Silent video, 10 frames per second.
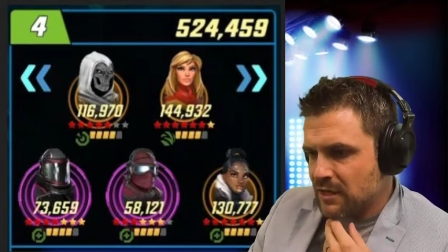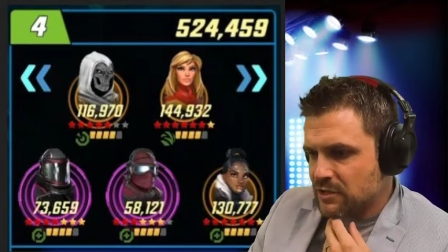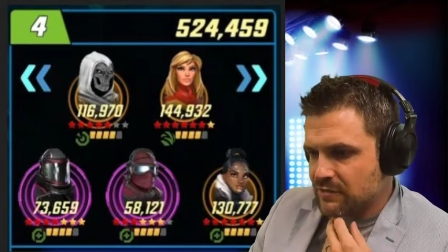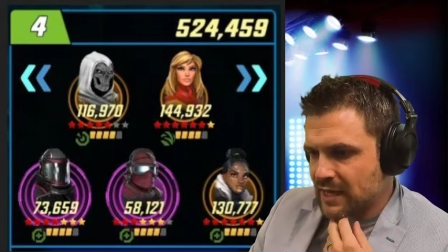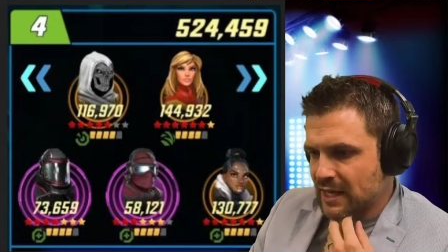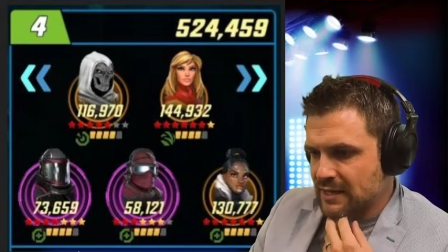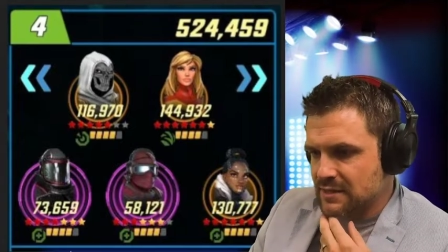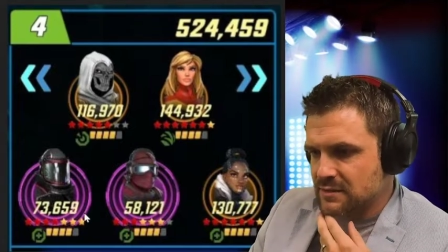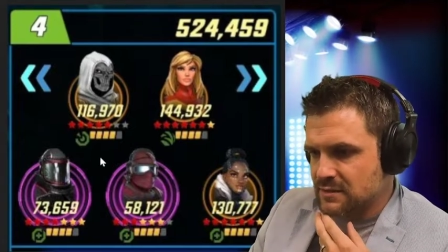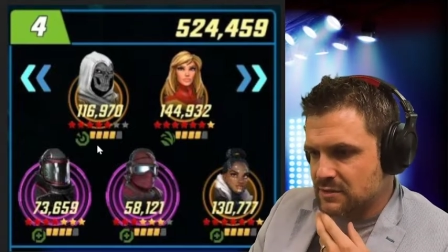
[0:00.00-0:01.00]
You've got
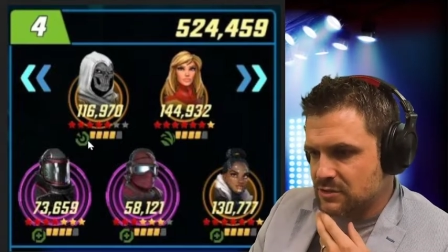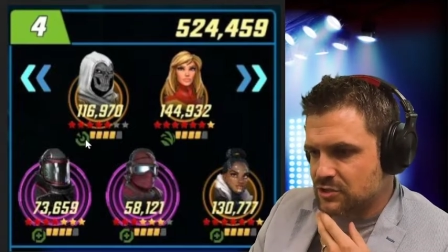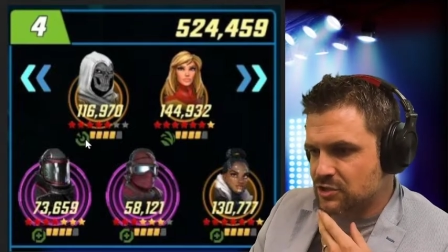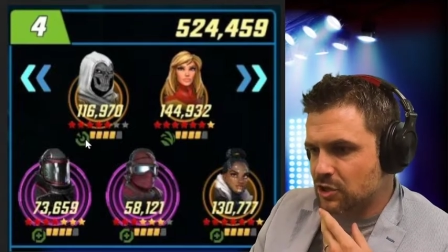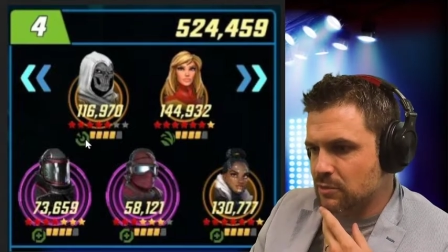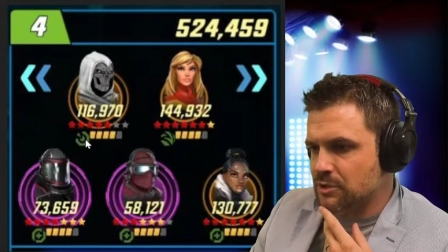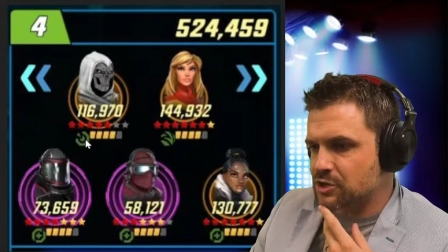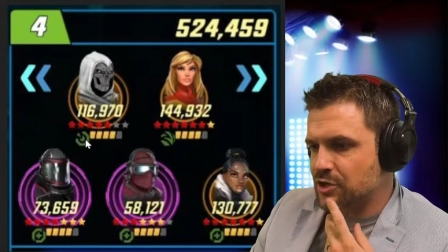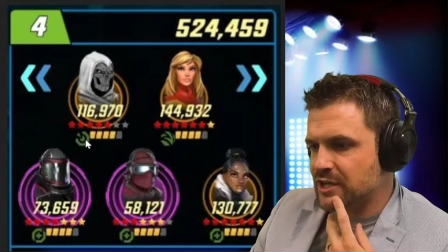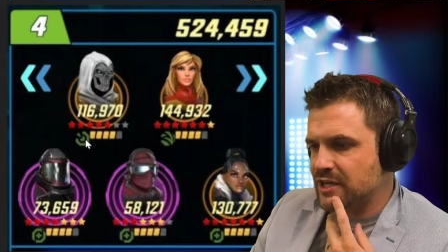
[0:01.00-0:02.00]

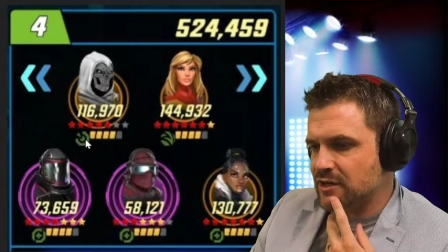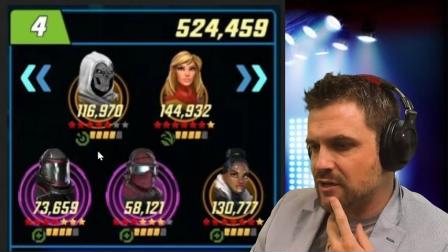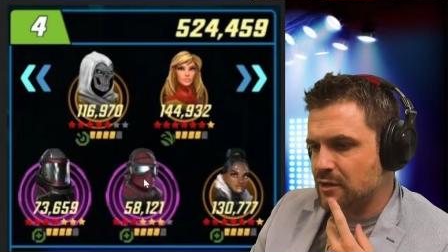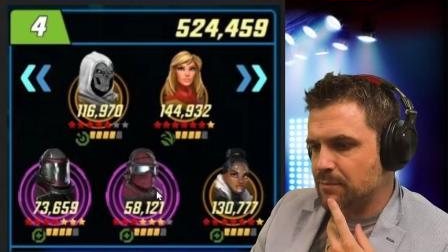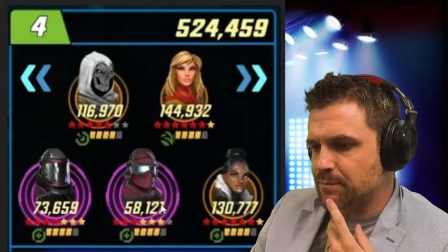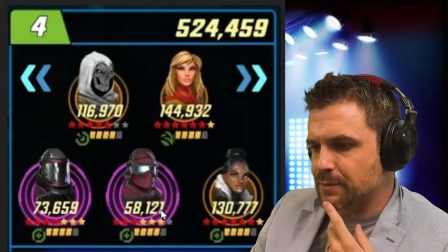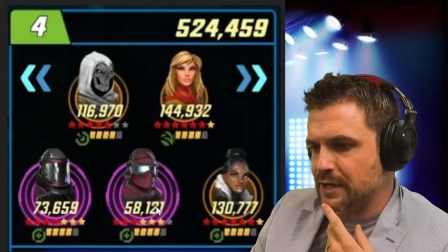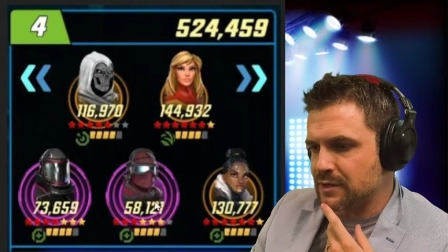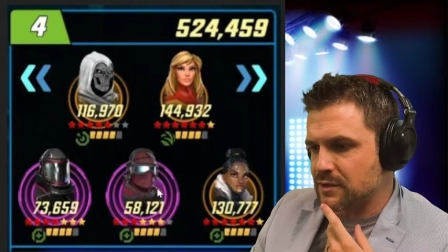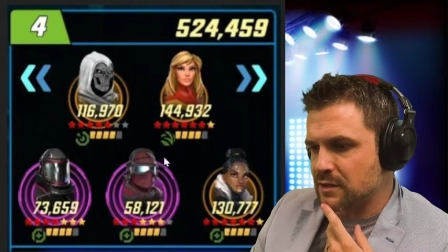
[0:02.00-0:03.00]
Skirmisher here,
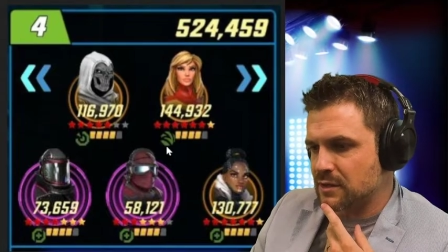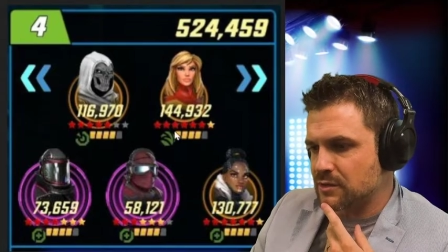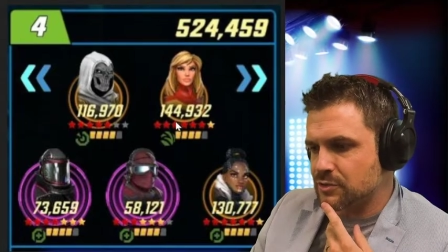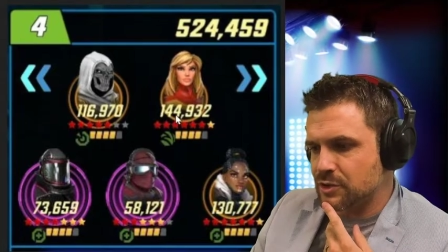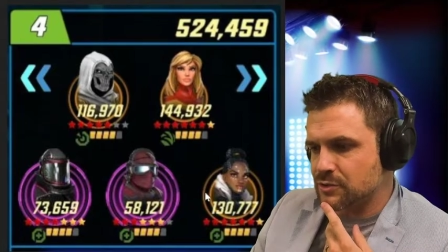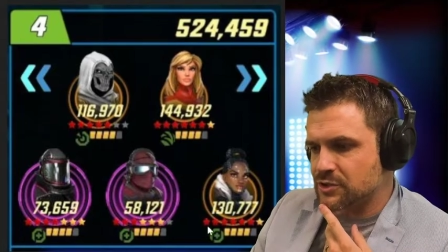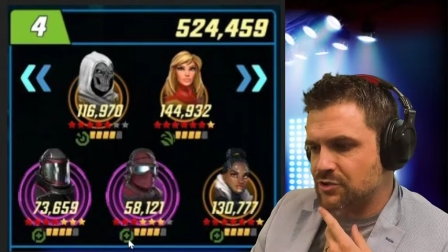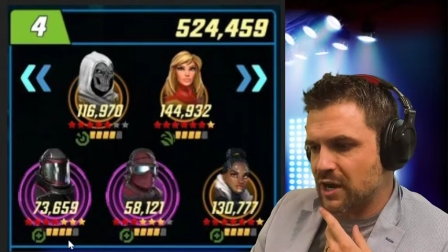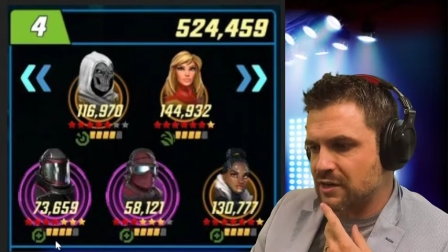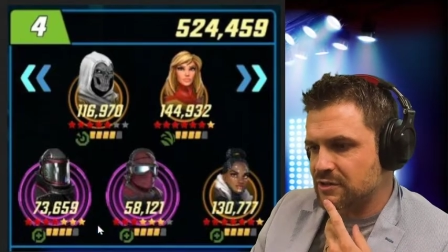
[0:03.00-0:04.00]
but no
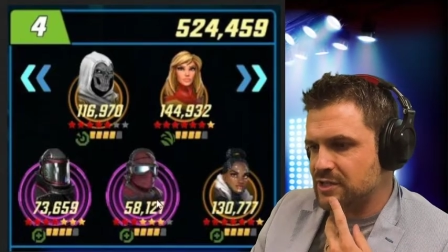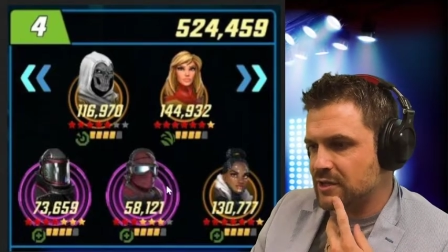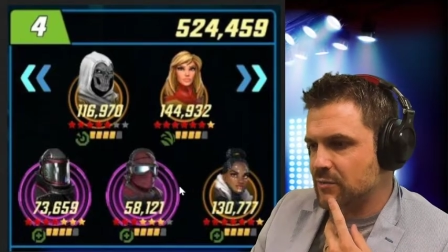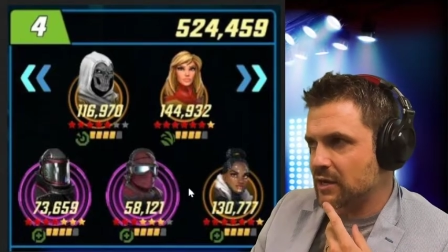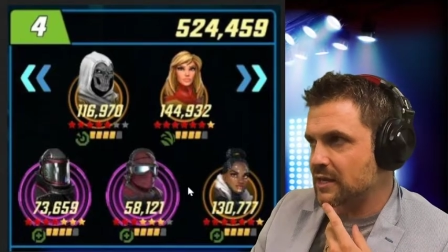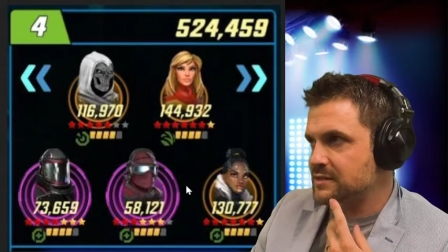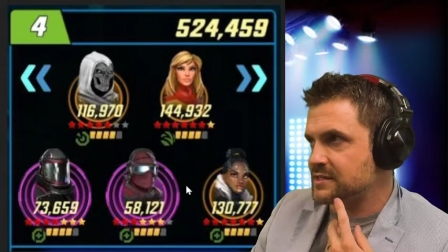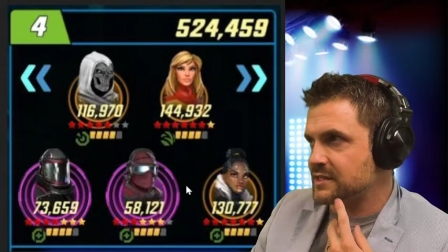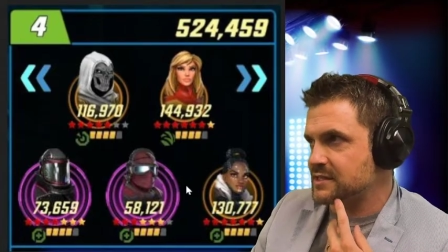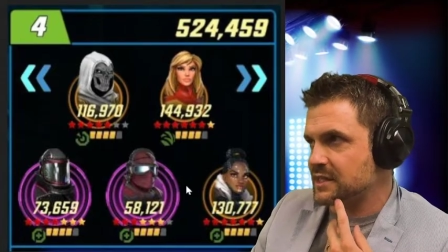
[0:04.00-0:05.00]
strikers anywhere else
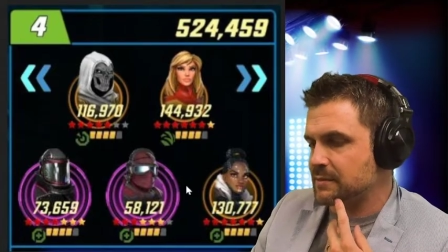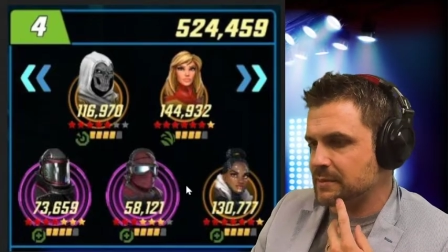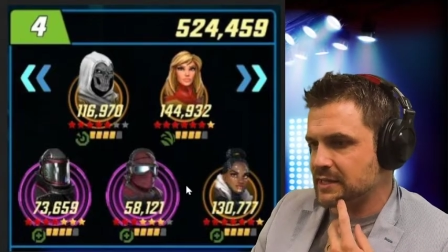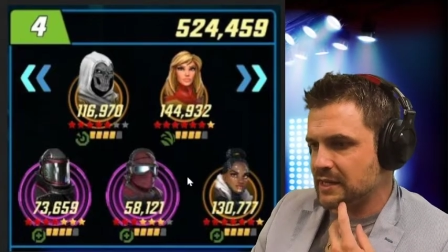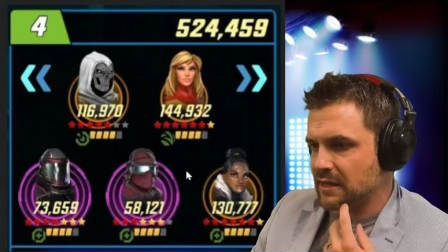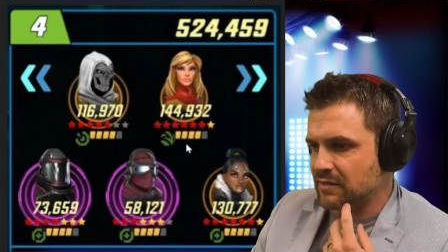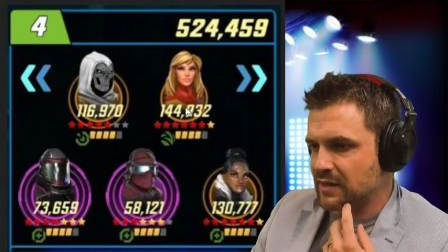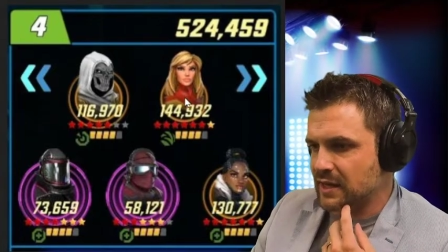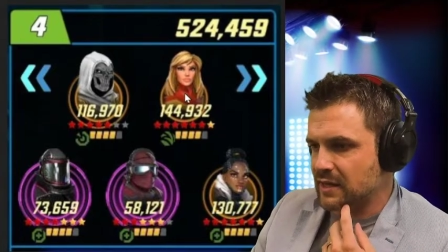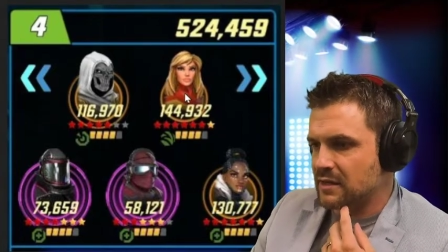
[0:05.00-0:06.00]
that's going to mean anything.